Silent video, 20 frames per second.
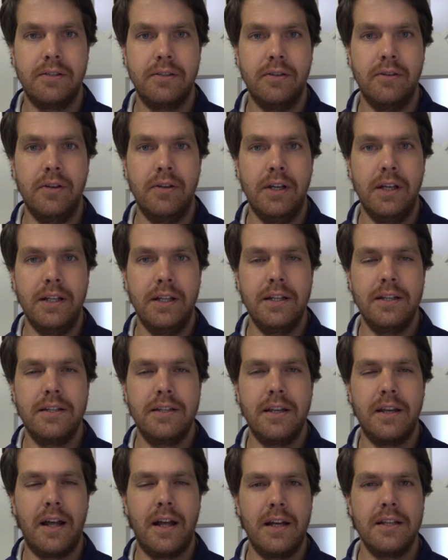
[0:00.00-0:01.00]
So this is
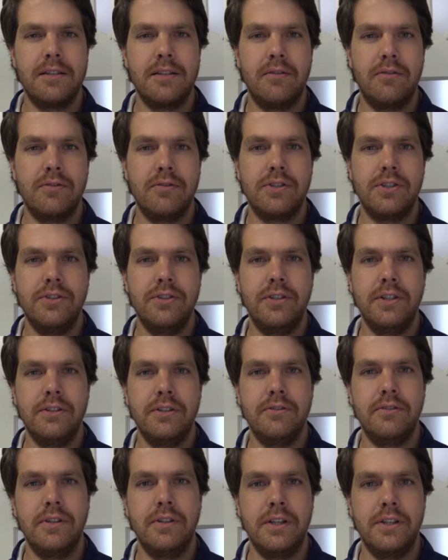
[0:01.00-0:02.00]
a nice little shooting
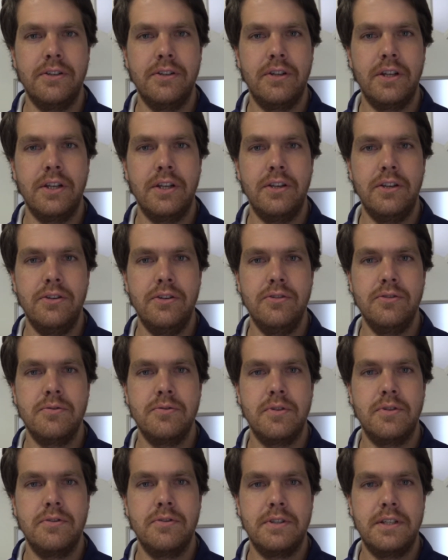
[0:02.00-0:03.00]
drill that you can use
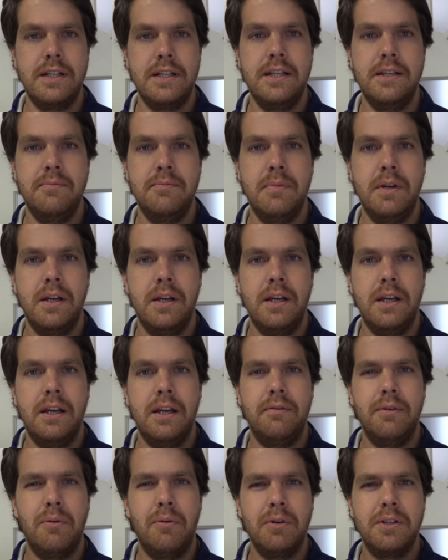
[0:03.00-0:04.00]
with your team
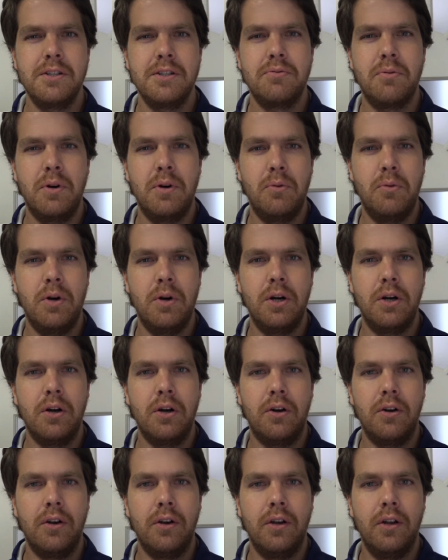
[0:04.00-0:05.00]
if you just want to work
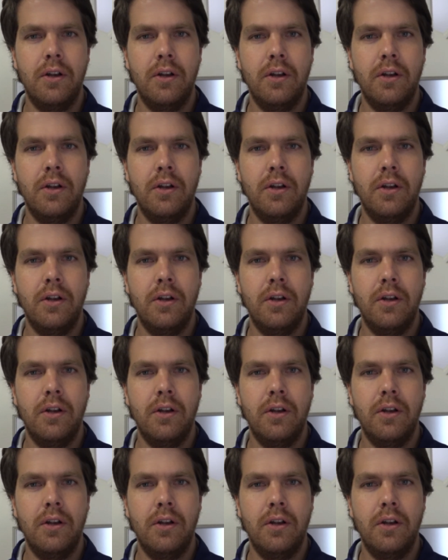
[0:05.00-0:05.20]
on